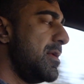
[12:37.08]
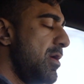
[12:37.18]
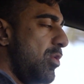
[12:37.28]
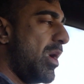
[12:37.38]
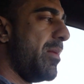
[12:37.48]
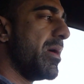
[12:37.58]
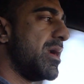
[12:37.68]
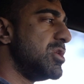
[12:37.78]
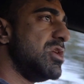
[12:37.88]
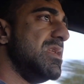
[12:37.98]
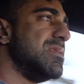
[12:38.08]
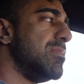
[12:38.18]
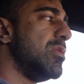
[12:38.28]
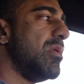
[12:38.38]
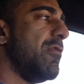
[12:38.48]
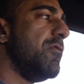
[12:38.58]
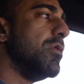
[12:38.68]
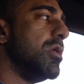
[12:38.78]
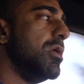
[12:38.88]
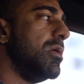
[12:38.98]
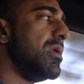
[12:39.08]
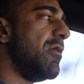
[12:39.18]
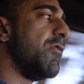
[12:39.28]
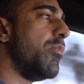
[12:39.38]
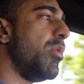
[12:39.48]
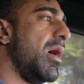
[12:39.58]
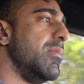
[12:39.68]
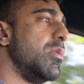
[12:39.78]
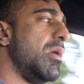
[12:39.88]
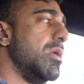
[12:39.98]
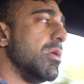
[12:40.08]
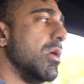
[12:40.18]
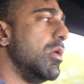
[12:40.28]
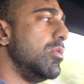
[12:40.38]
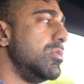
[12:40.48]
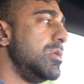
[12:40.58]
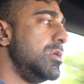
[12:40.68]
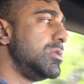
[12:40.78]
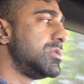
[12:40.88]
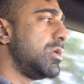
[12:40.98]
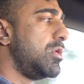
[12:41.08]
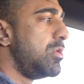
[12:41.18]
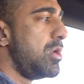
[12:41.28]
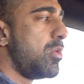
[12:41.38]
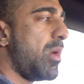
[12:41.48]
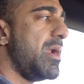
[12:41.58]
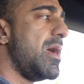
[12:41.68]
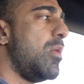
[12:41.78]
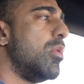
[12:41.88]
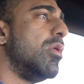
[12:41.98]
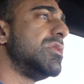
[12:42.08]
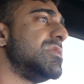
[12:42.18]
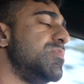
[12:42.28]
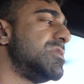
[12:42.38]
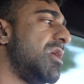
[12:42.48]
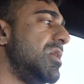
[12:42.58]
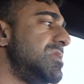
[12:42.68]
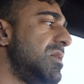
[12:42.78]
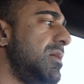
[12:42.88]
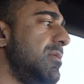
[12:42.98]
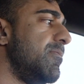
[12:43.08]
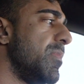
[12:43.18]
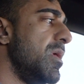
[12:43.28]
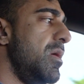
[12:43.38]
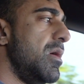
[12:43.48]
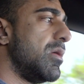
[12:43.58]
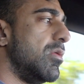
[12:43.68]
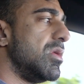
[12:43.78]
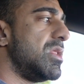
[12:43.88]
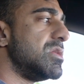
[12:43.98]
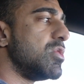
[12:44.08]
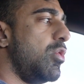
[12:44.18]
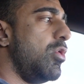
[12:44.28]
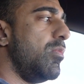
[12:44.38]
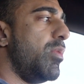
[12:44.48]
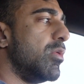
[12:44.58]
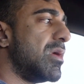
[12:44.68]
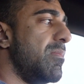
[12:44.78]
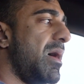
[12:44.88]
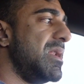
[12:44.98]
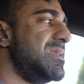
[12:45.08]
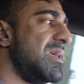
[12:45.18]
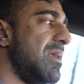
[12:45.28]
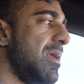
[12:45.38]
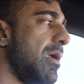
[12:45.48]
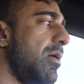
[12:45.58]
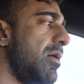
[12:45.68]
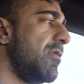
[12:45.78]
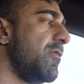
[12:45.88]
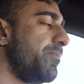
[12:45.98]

Why am I going to change something when I feel good and I feel primed and ready to go? So right now we'll get this massage done. Go get this old broken body taken care of